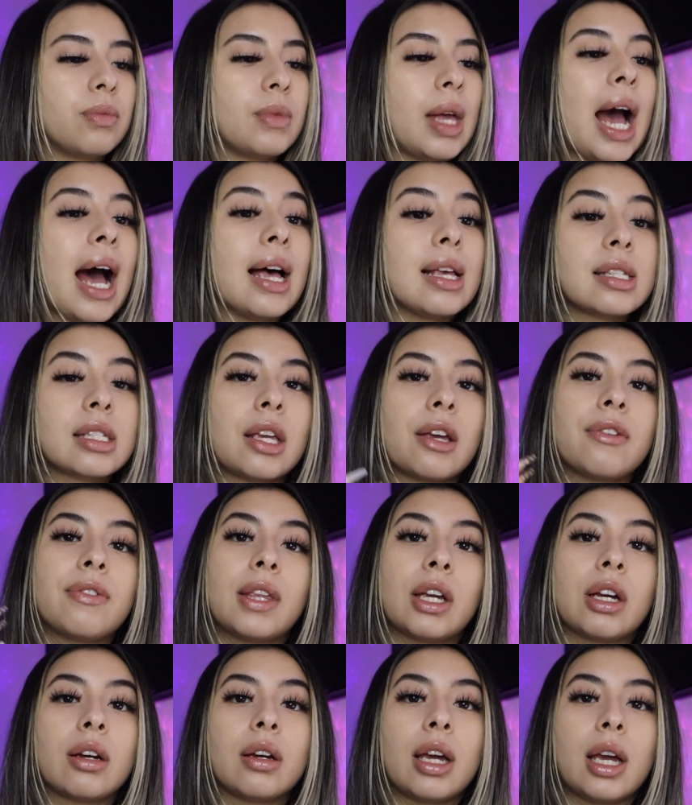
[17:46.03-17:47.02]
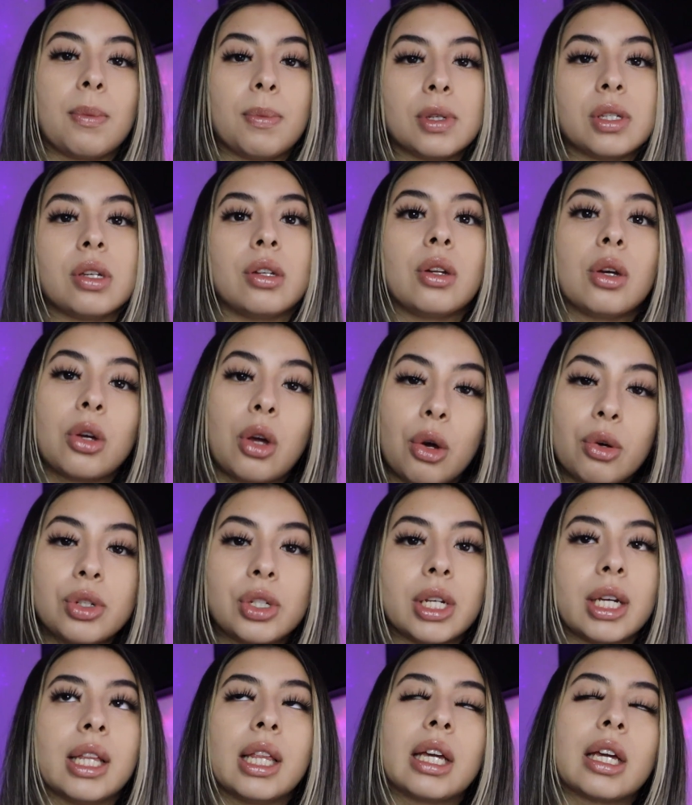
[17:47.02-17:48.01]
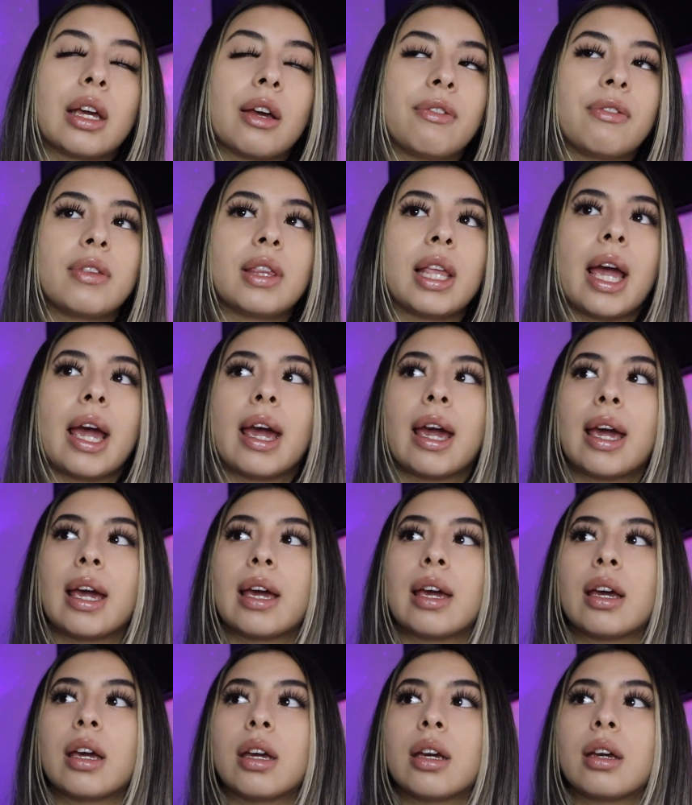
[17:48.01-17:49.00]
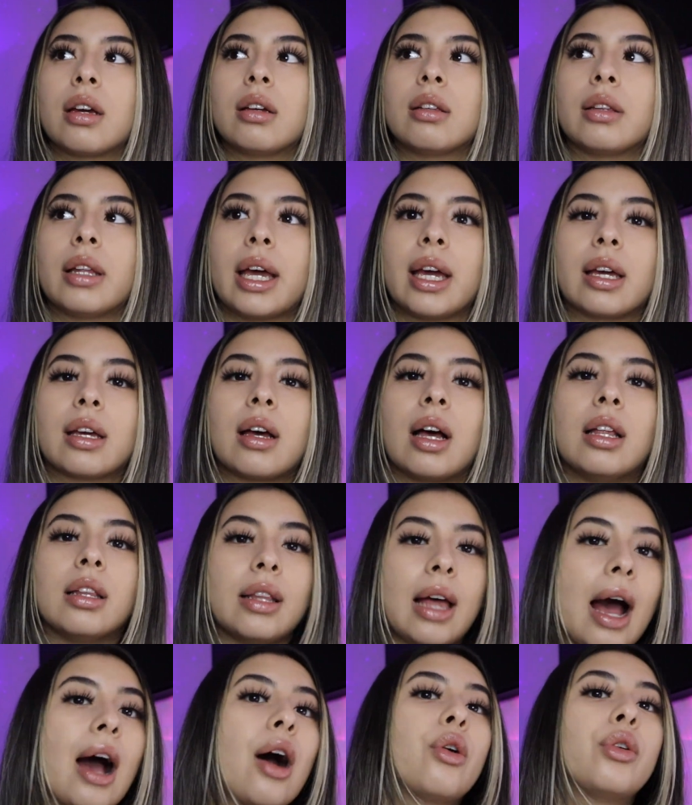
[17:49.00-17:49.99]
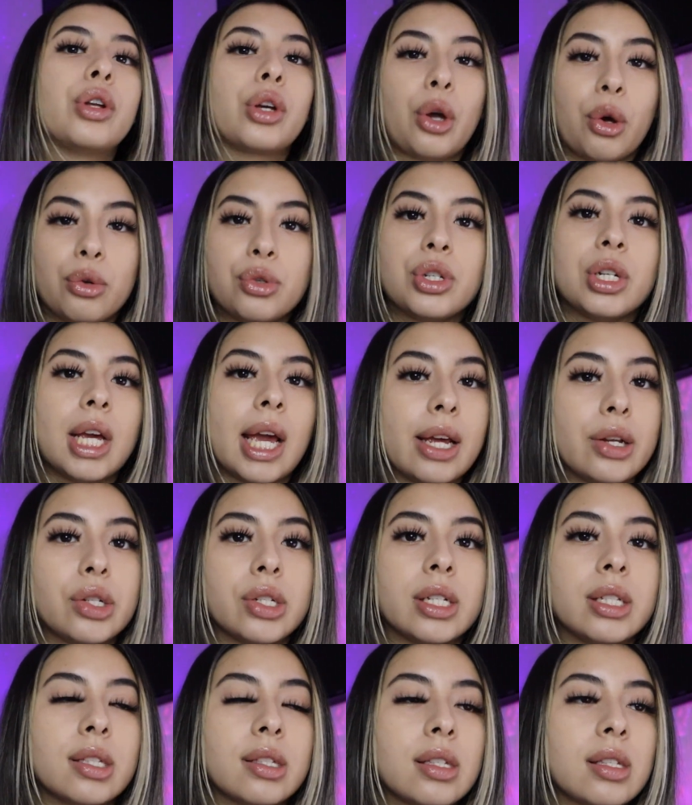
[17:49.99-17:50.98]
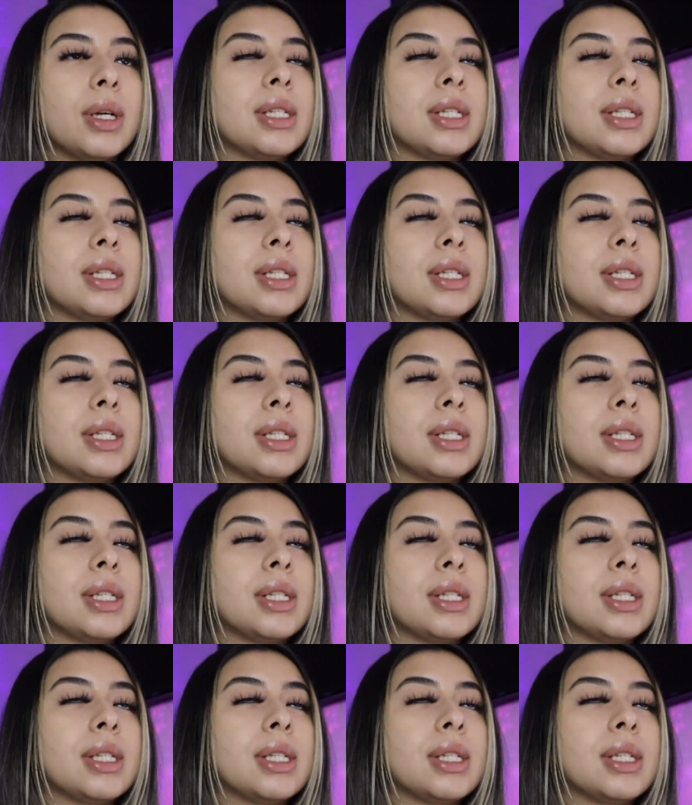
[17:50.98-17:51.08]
Ask if they're able to negotiate, like if they like allow negotiations.